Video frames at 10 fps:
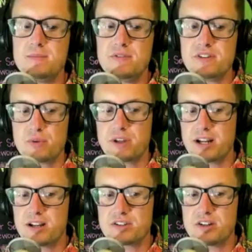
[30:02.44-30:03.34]
movies really
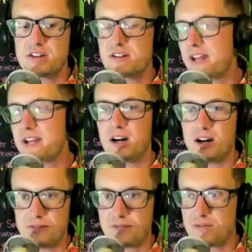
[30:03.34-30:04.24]
kind of started to take
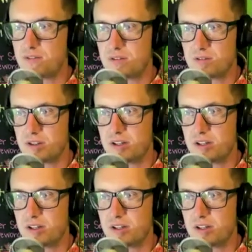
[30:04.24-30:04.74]
off, in